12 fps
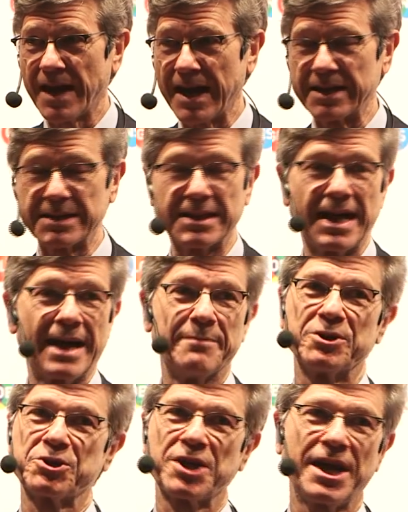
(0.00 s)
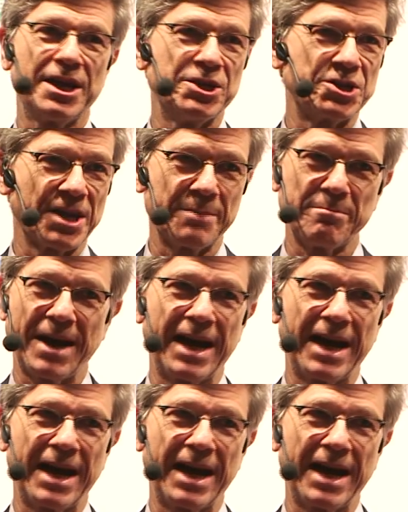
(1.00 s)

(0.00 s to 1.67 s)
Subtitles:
on climate change, on